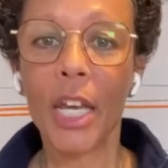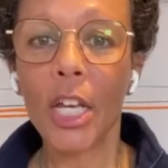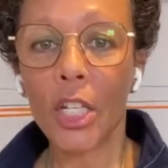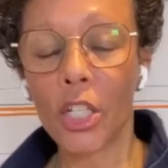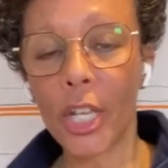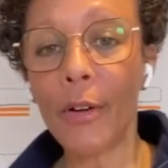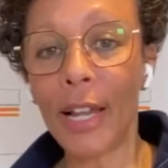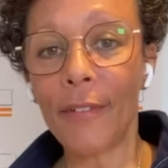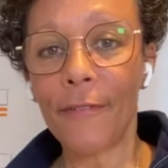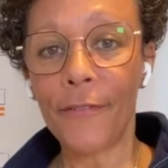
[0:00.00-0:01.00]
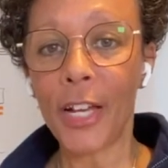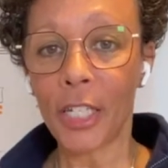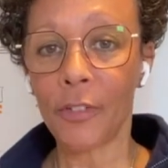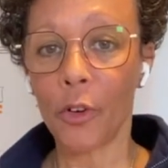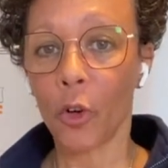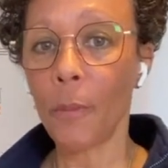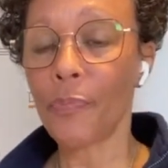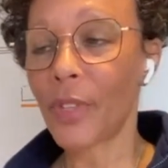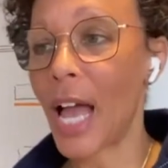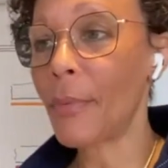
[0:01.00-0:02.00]
So first of all,
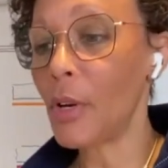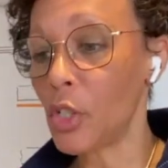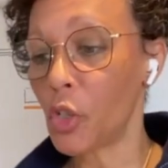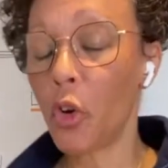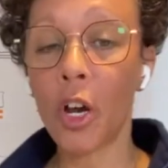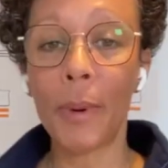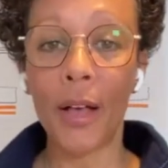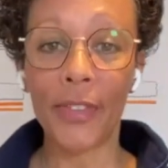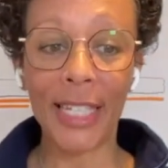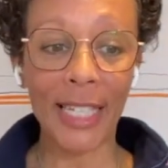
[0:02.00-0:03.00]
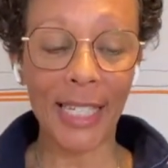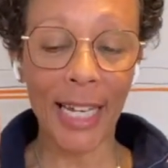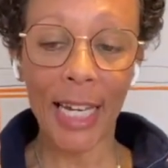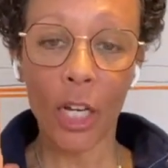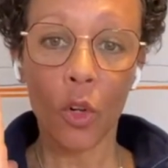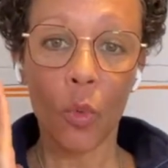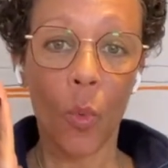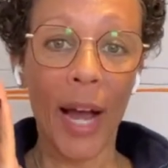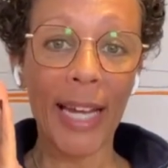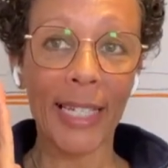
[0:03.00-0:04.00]
I'm going to talk about this single
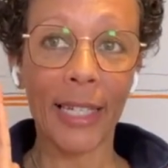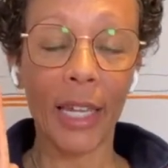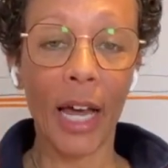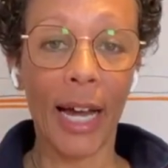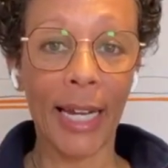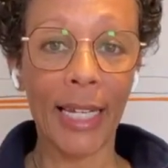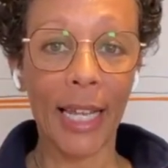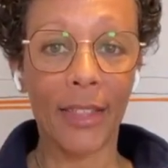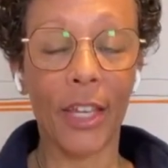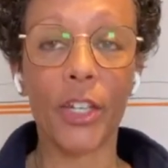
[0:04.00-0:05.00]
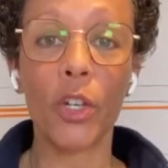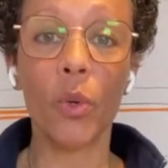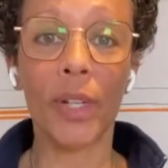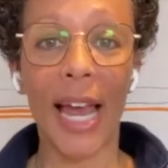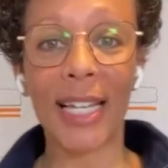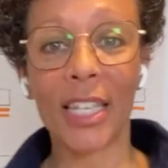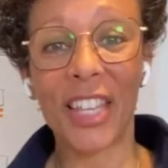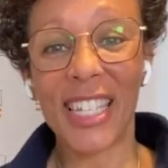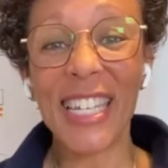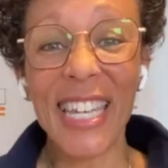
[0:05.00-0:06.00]
white line that you'll get
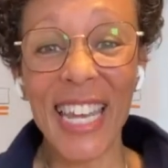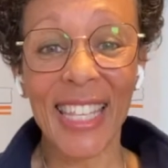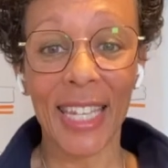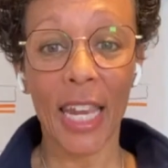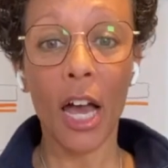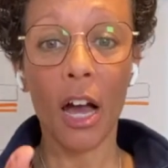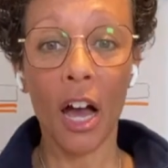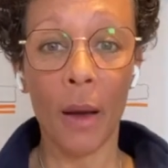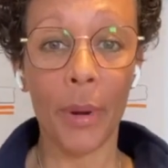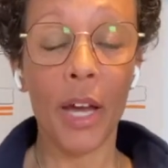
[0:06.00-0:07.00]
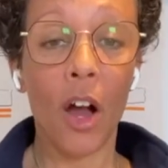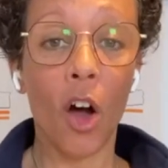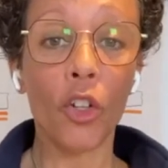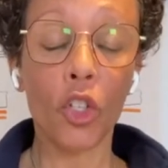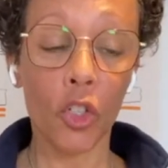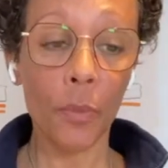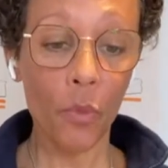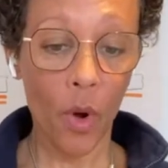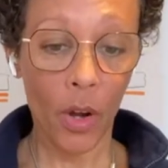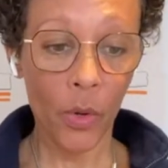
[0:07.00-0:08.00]
that's near the curb. On some
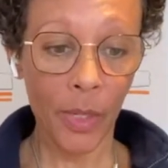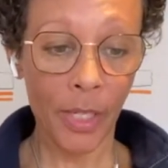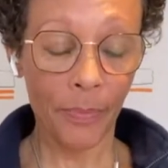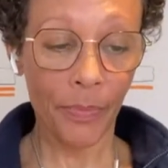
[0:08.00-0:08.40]
roads,